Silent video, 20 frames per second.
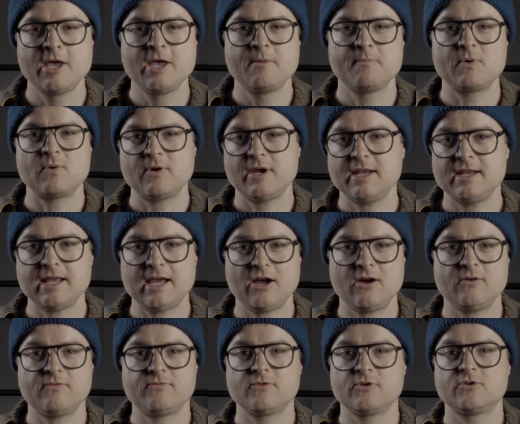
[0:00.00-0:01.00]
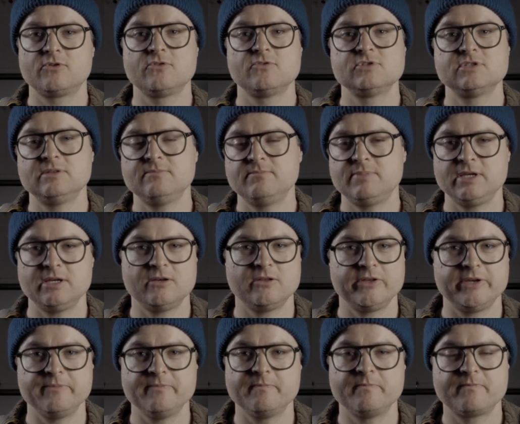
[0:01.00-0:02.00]
But right now for cruising
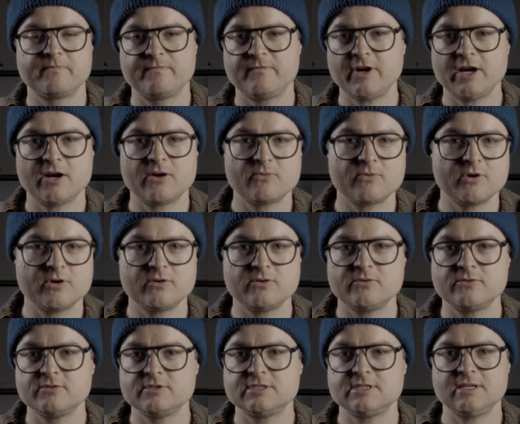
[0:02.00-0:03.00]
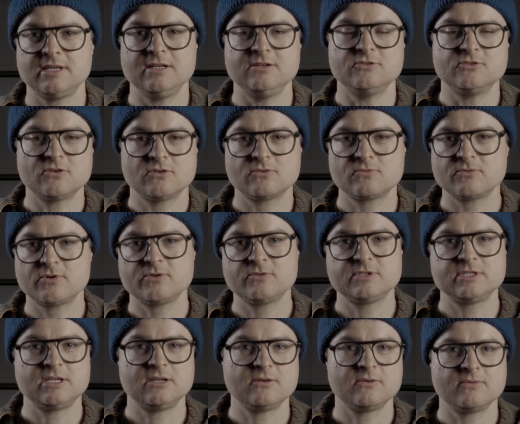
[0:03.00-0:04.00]
BLM fire roads and dirt roads
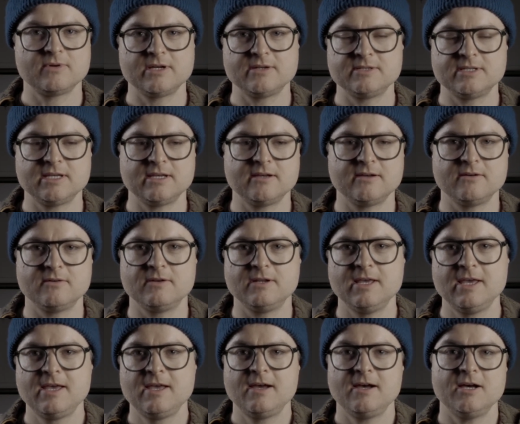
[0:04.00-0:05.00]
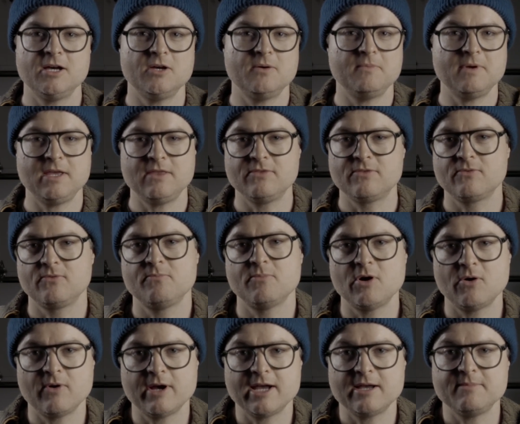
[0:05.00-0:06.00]
here around town and through
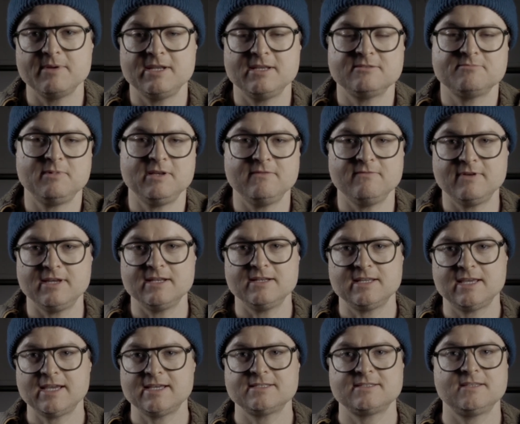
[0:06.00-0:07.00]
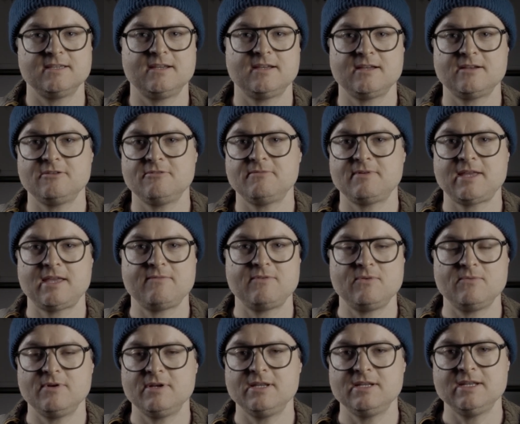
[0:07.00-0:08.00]
Moab, it's been fantastic. I haven't
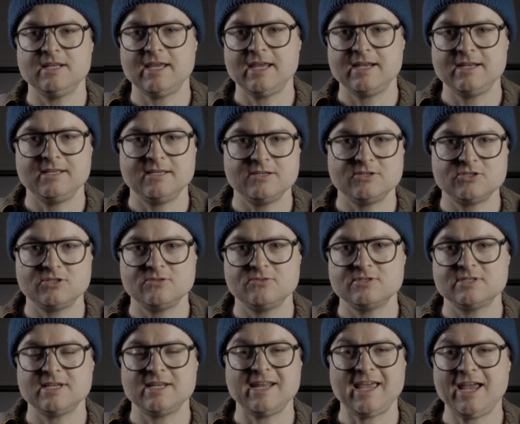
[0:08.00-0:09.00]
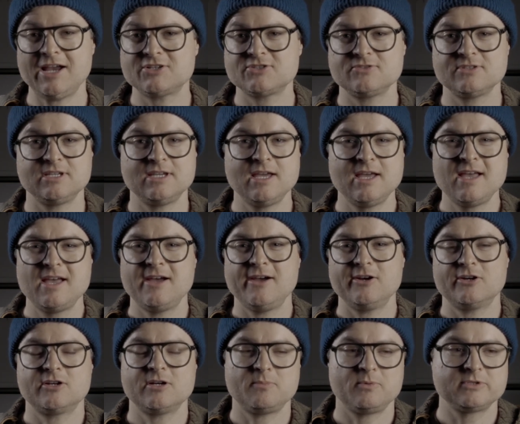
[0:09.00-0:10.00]
run into any issues. And actually a
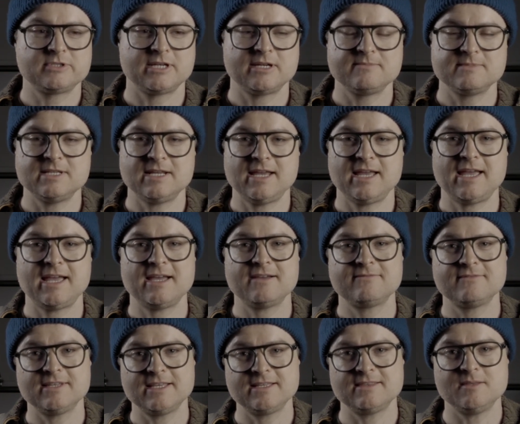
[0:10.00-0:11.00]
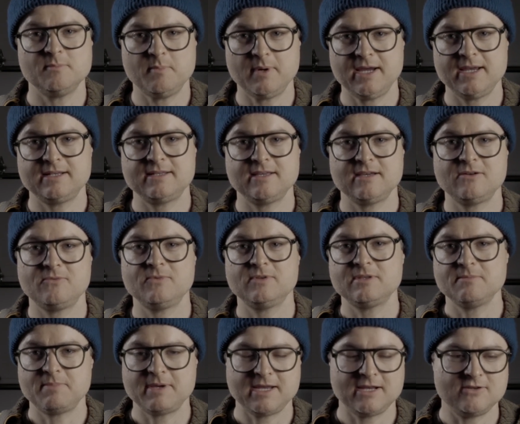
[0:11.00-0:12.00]
couple times I have laid the bike down with
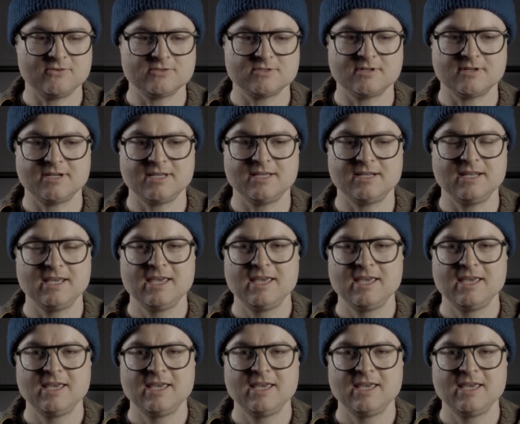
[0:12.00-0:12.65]
the panniers on it.